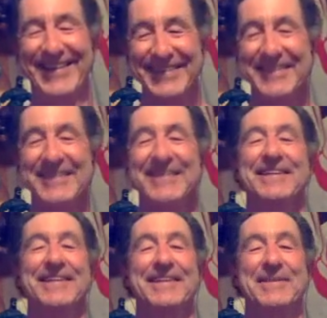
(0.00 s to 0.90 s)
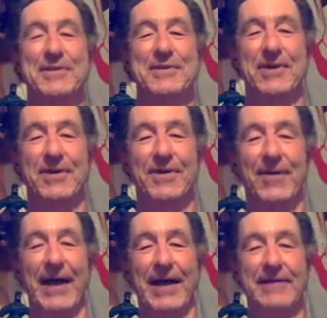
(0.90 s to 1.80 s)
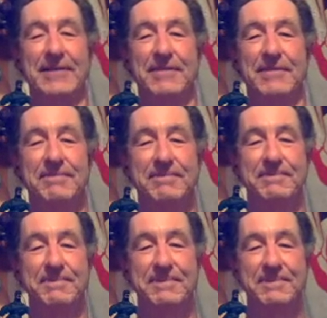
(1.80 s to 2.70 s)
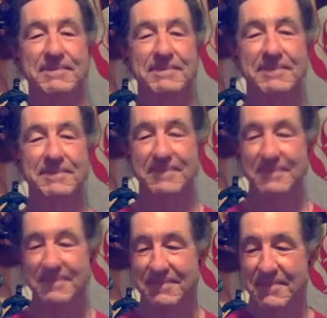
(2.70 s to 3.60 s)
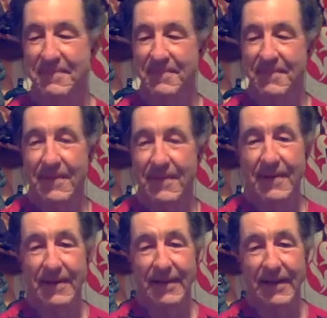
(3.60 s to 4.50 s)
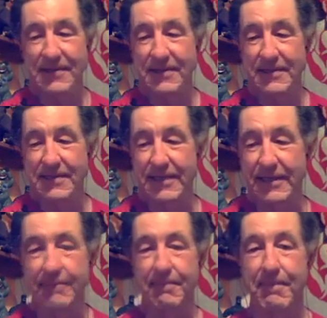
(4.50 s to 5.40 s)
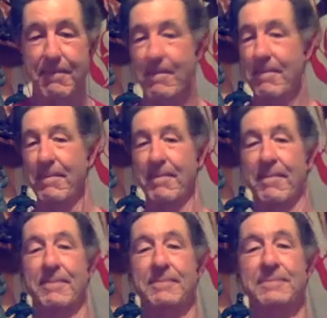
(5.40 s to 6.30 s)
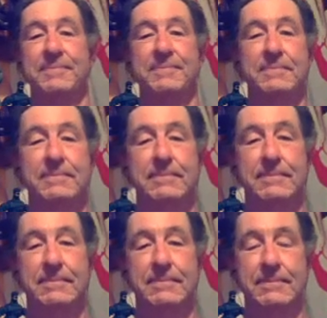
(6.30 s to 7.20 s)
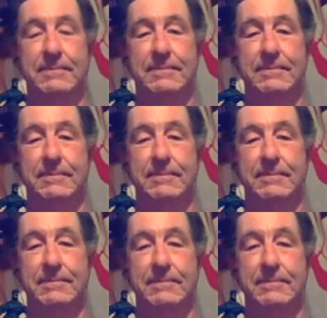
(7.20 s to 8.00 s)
The person shown says nothing.